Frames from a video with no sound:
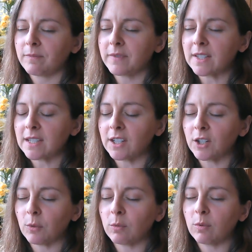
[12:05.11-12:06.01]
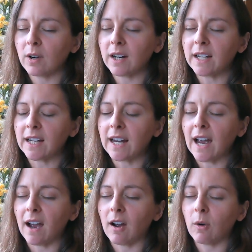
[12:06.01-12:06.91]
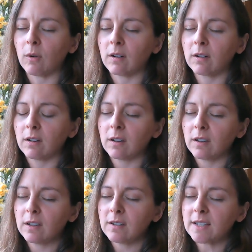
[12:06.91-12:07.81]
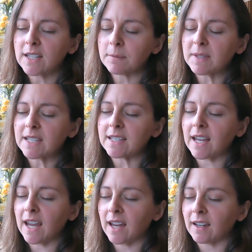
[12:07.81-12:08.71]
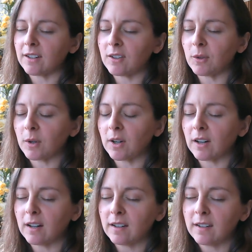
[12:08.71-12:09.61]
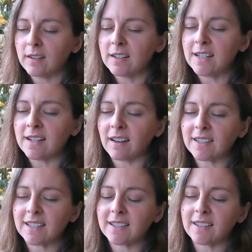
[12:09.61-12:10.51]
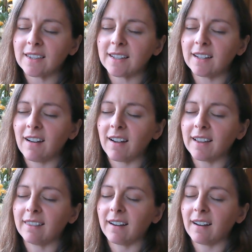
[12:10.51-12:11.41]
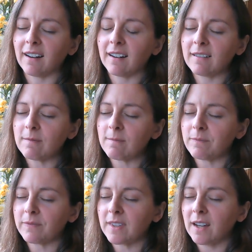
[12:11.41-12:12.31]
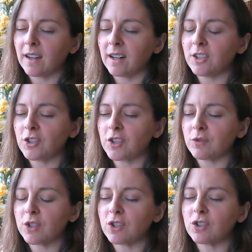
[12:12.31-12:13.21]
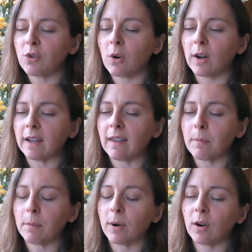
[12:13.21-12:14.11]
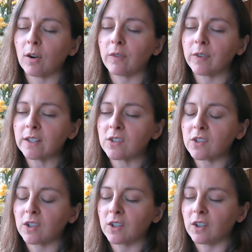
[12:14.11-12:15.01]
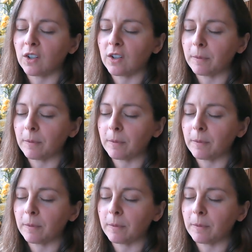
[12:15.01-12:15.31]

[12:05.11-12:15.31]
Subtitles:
It's like you're working out some sand or dust that got in there. And you're just restoring that perfect circle.